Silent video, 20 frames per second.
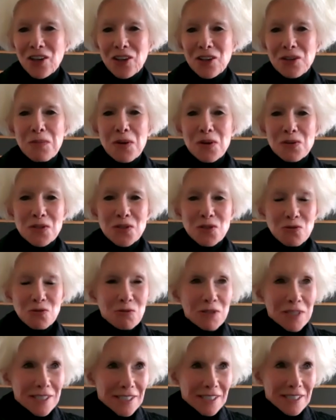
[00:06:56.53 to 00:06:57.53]
her most
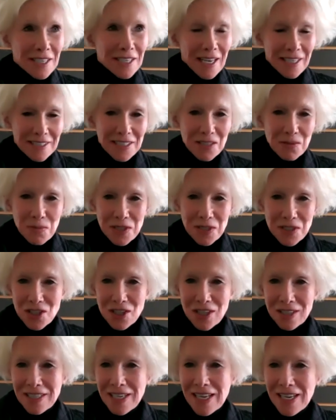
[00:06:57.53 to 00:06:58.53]
recent
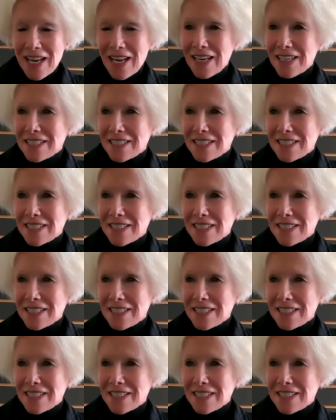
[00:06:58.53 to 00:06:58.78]
exhibition,